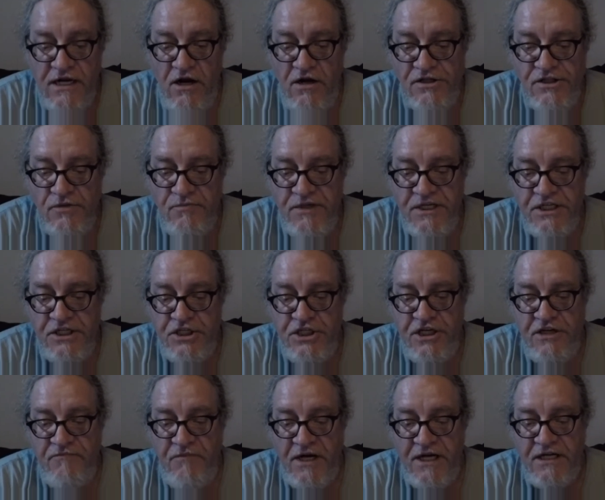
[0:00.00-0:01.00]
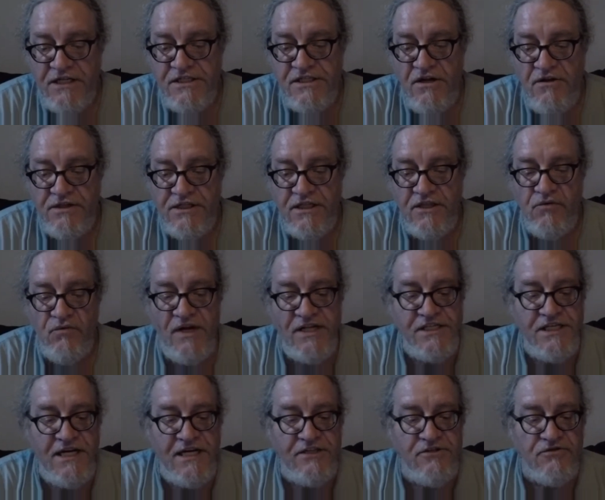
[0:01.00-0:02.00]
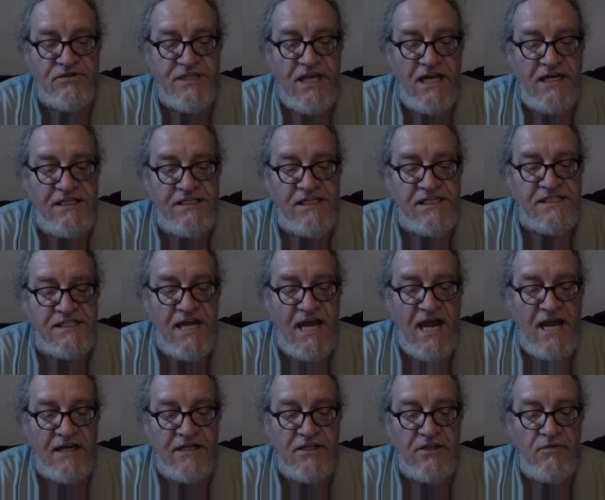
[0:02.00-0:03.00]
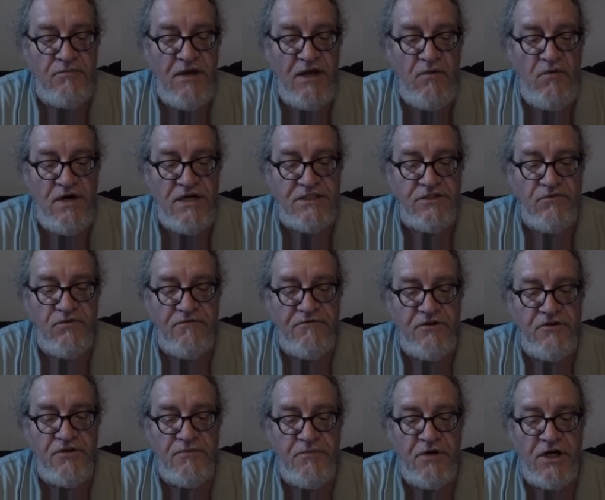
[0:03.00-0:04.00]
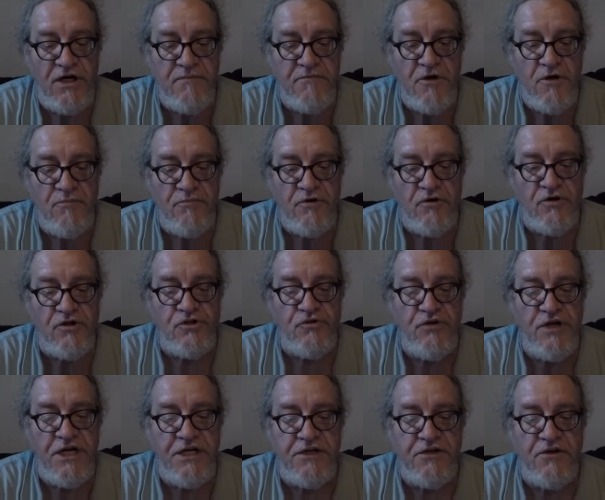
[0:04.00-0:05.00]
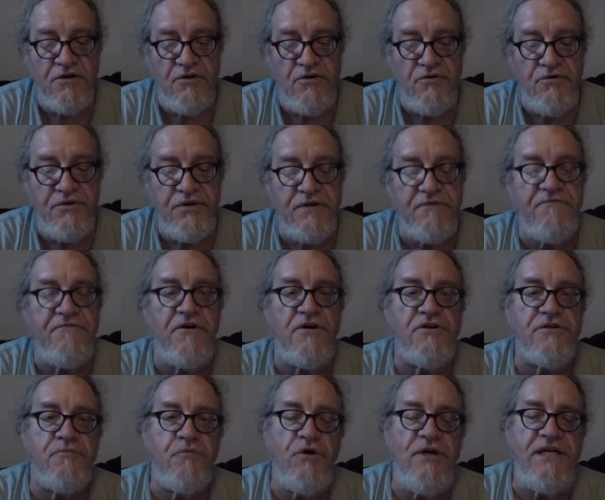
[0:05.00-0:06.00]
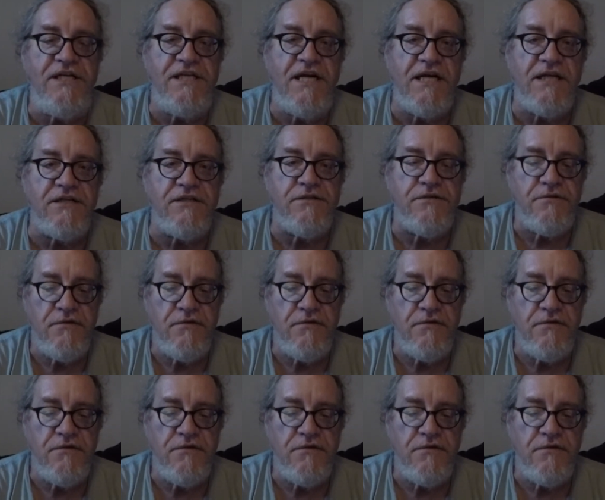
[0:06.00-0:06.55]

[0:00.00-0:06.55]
be achieved by consulting the Residential Tenancies Act. You may want to review the part about perjury under oath and false pretense.